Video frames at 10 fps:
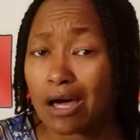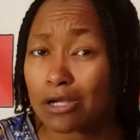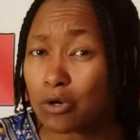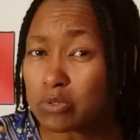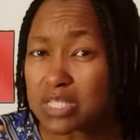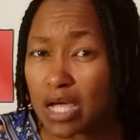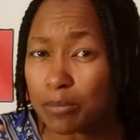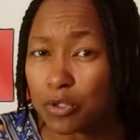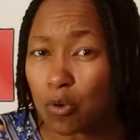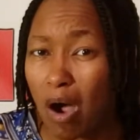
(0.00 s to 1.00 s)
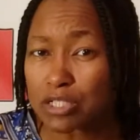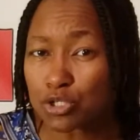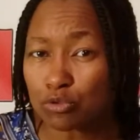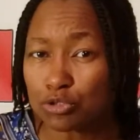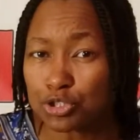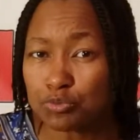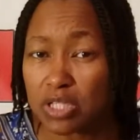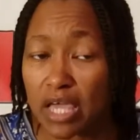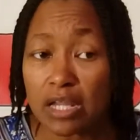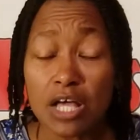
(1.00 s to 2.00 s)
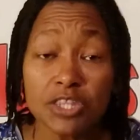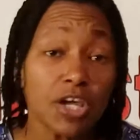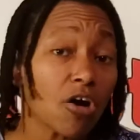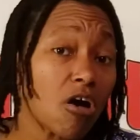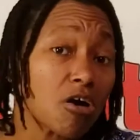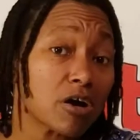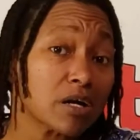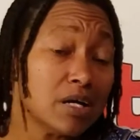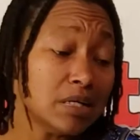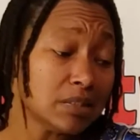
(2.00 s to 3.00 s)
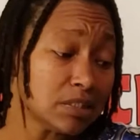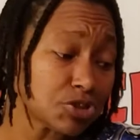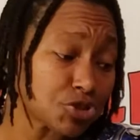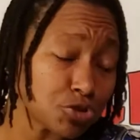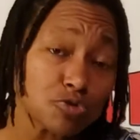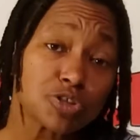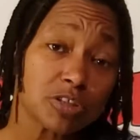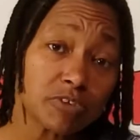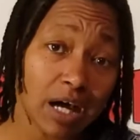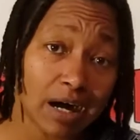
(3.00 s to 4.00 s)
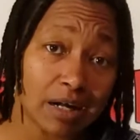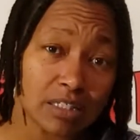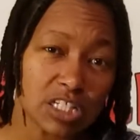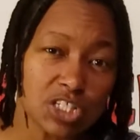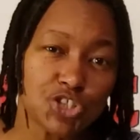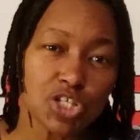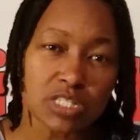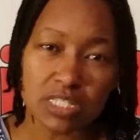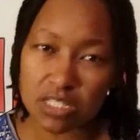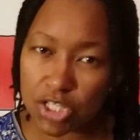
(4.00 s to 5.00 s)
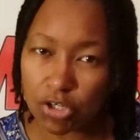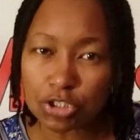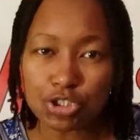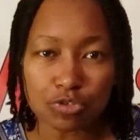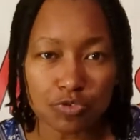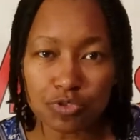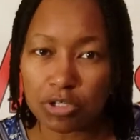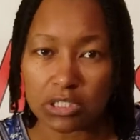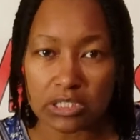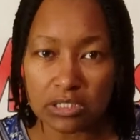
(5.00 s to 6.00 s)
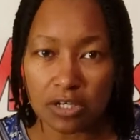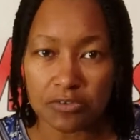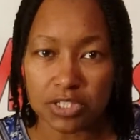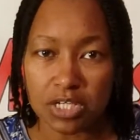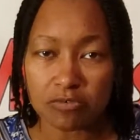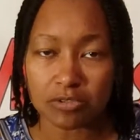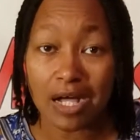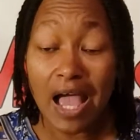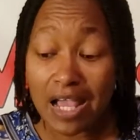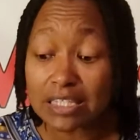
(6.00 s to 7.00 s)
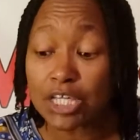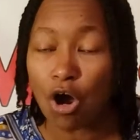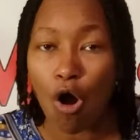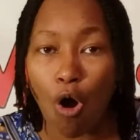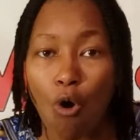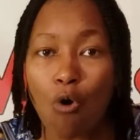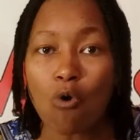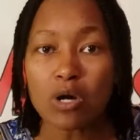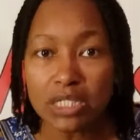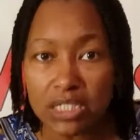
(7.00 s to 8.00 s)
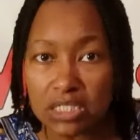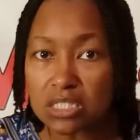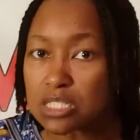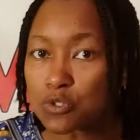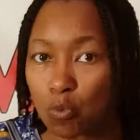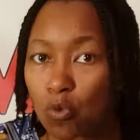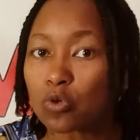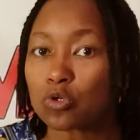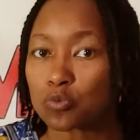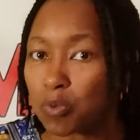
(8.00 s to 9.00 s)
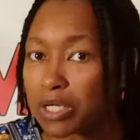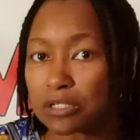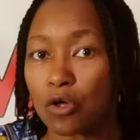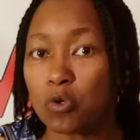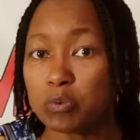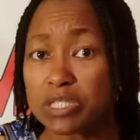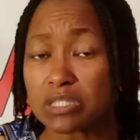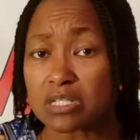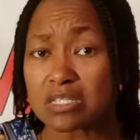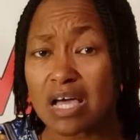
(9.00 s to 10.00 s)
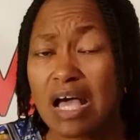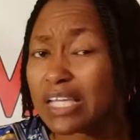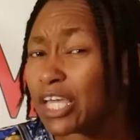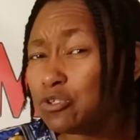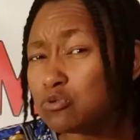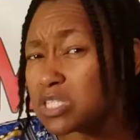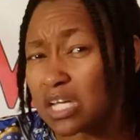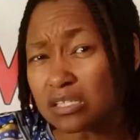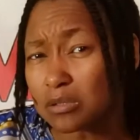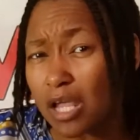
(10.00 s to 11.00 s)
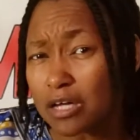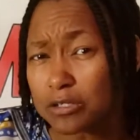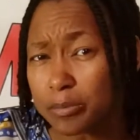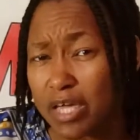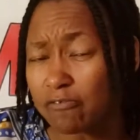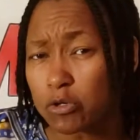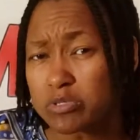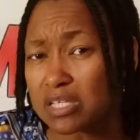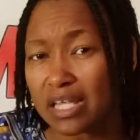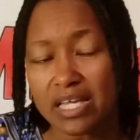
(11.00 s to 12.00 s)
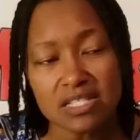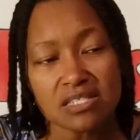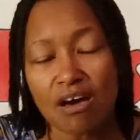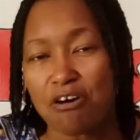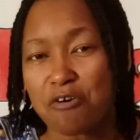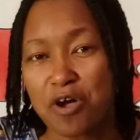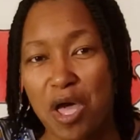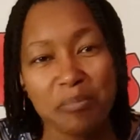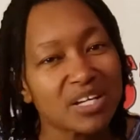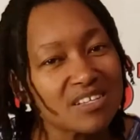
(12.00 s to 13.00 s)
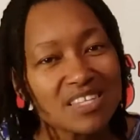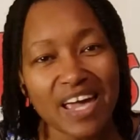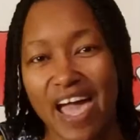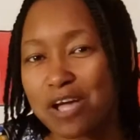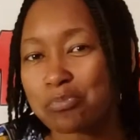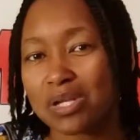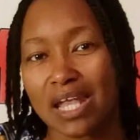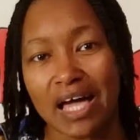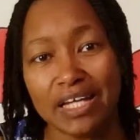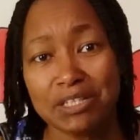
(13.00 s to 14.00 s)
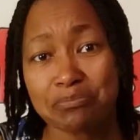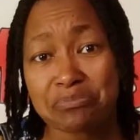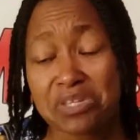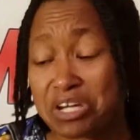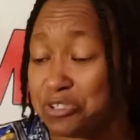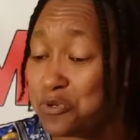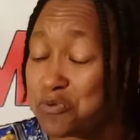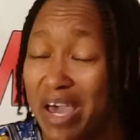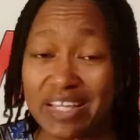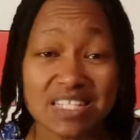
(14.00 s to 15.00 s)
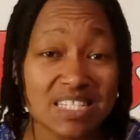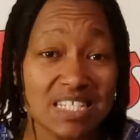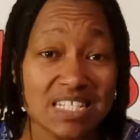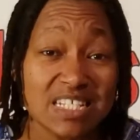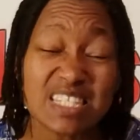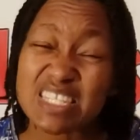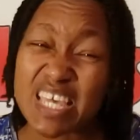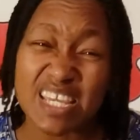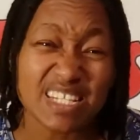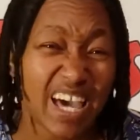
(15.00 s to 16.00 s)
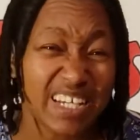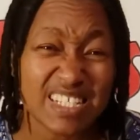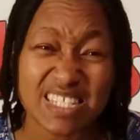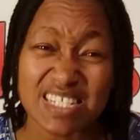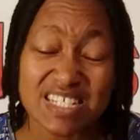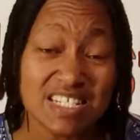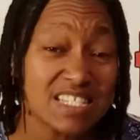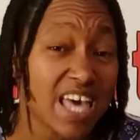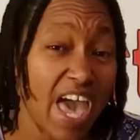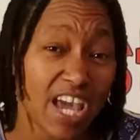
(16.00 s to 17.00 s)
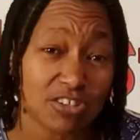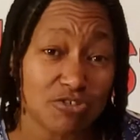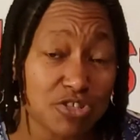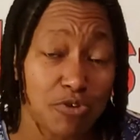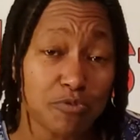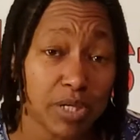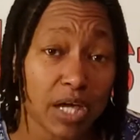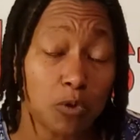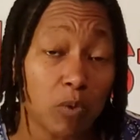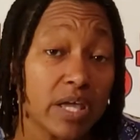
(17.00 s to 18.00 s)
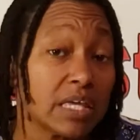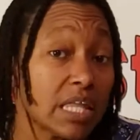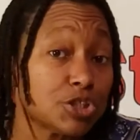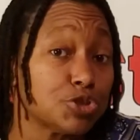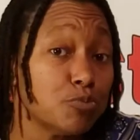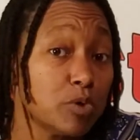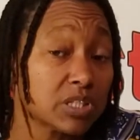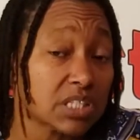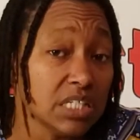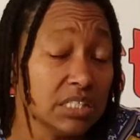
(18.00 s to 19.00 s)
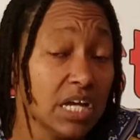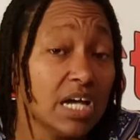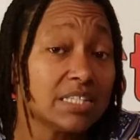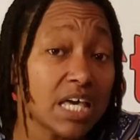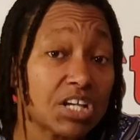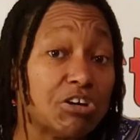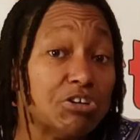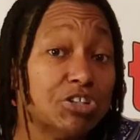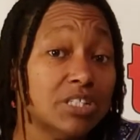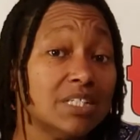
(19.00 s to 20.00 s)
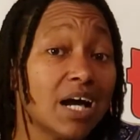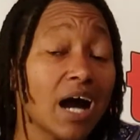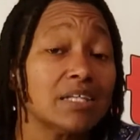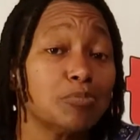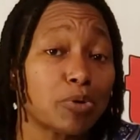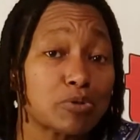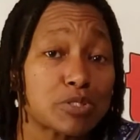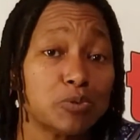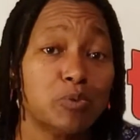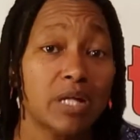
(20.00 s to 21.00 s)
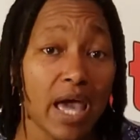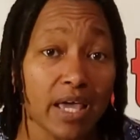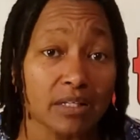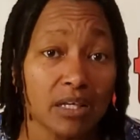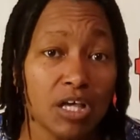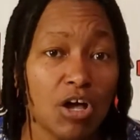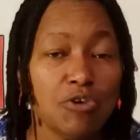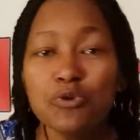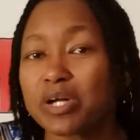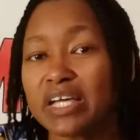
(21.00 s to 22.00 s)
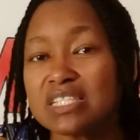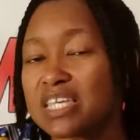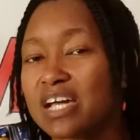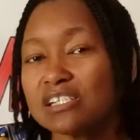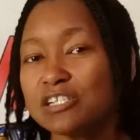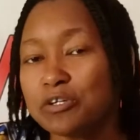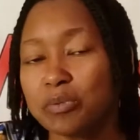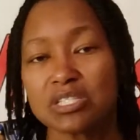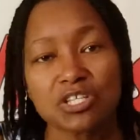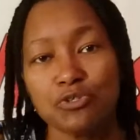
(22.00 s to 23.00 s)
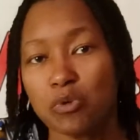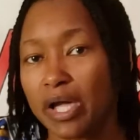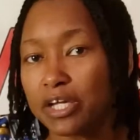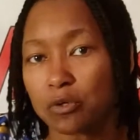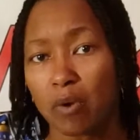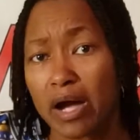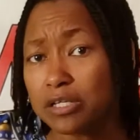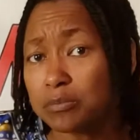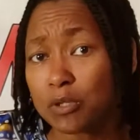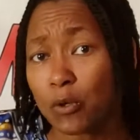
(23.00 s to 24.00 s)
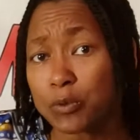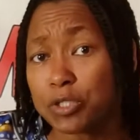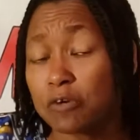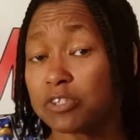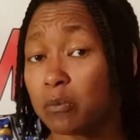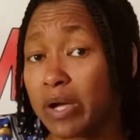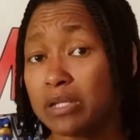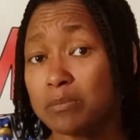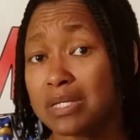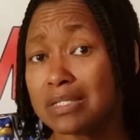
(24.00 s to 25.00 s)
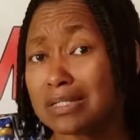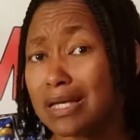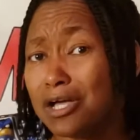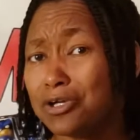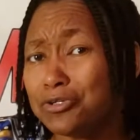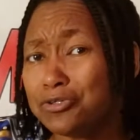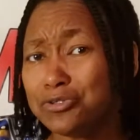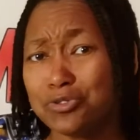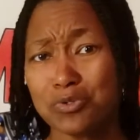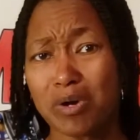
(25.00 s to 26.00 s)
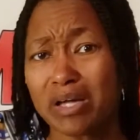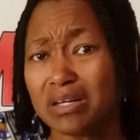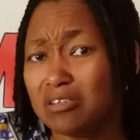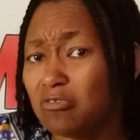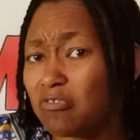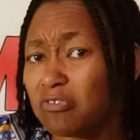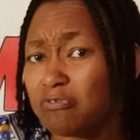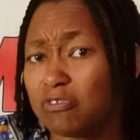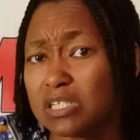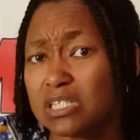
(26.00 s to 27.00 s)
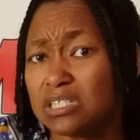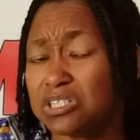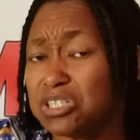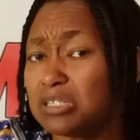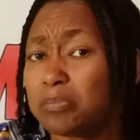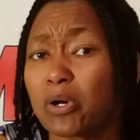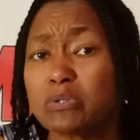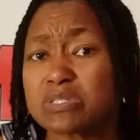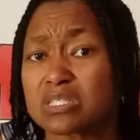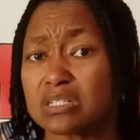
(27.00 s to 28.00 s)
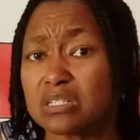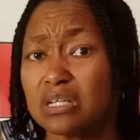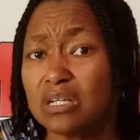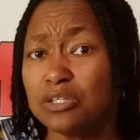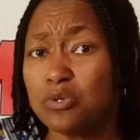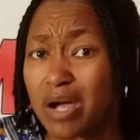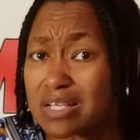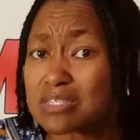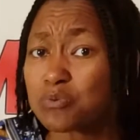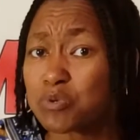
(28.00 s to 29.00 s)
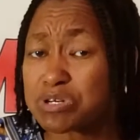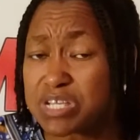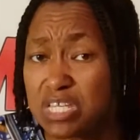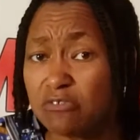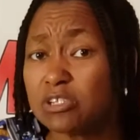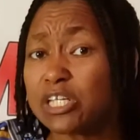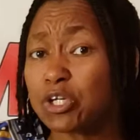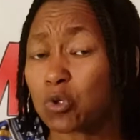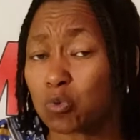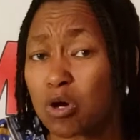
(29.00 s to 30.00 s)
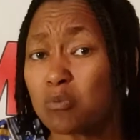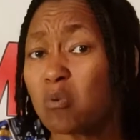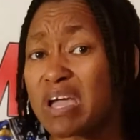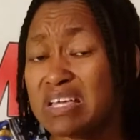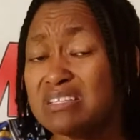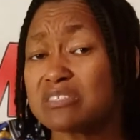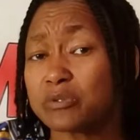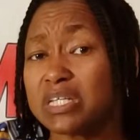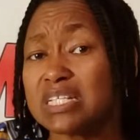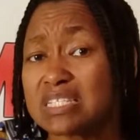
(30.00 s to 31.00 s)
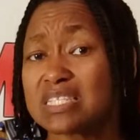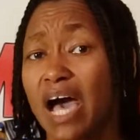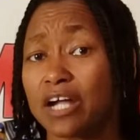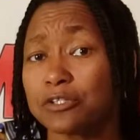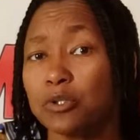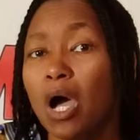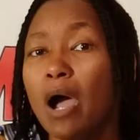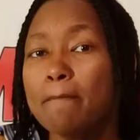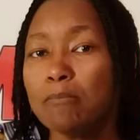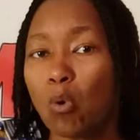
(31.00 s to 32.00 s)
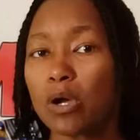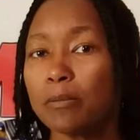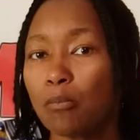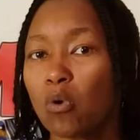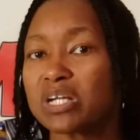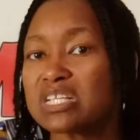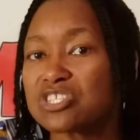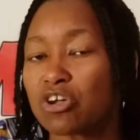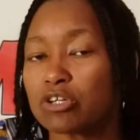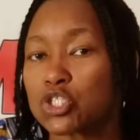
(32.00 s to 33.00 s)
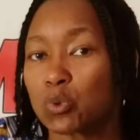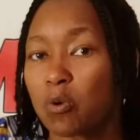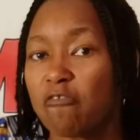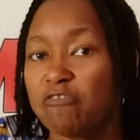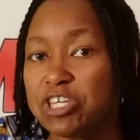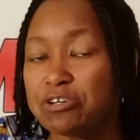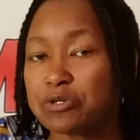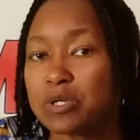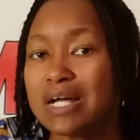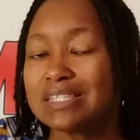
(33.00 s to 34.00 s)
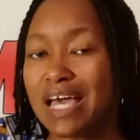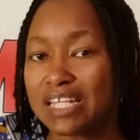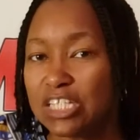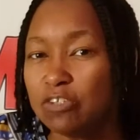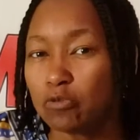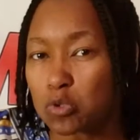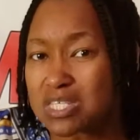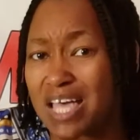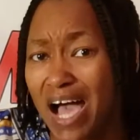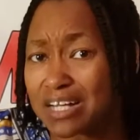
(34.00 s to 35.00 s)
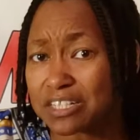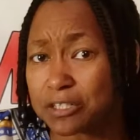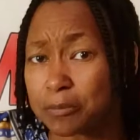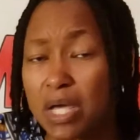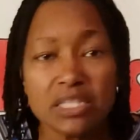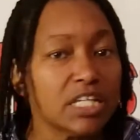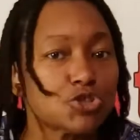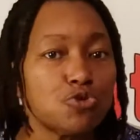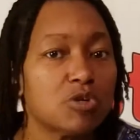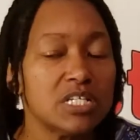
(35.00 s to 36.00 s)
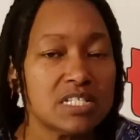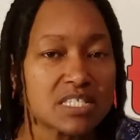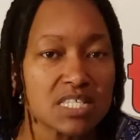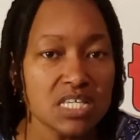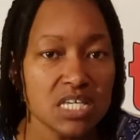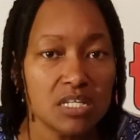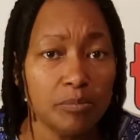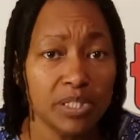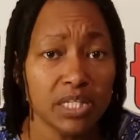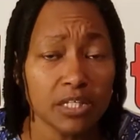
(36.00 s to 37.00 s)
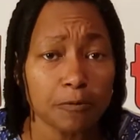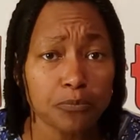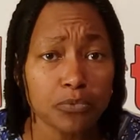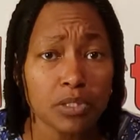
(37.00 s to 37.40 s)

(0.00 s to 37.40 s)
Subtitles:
A long time ago, I told you that there are children of God, just as there are children of the devil. And they are all in this world right along with us. Can you tell all of them at first glance? No, because they act polite, do nice things, say nice things, act a certain kind of way that you would think that a good godly person would act. You can't tell them until you hang around them long enough that, wait a minute, you ain't fully a good person. You got some real evil and corrupt ways on the inside of you. More and more they start to reveal that evil side of them that you couldn't see in the beginning.